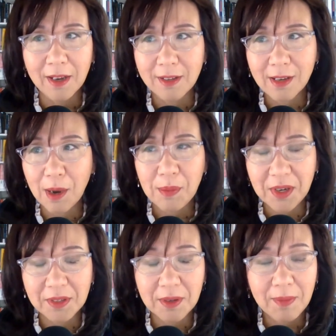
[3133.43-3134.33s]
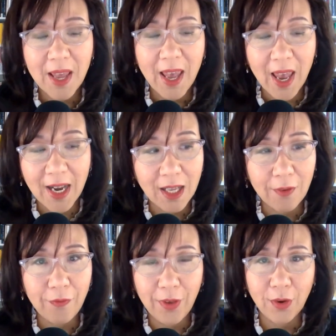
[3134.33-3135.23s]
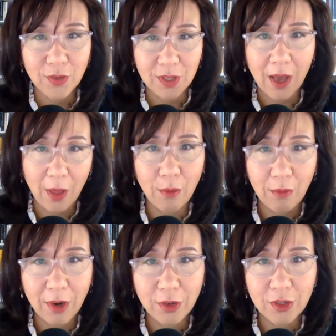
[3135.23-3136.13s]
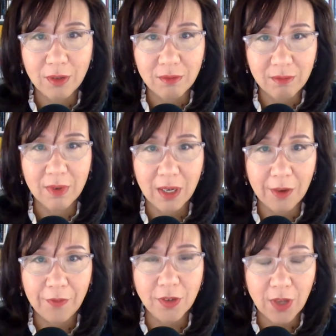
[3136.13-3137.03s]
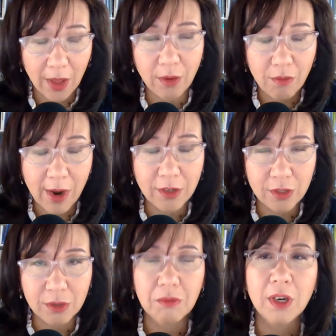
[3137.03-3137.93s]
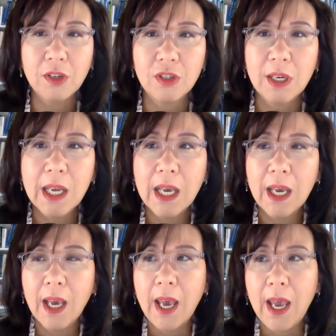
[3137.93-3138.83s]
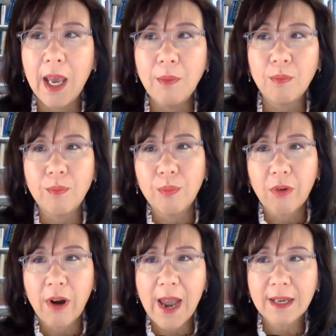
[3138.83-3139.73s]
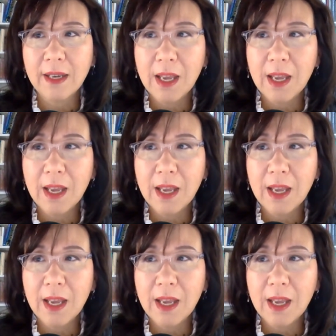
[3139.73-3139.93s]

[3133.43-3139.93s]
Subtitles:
communism. And it fears other religion. It fears other righteous religion. In practice,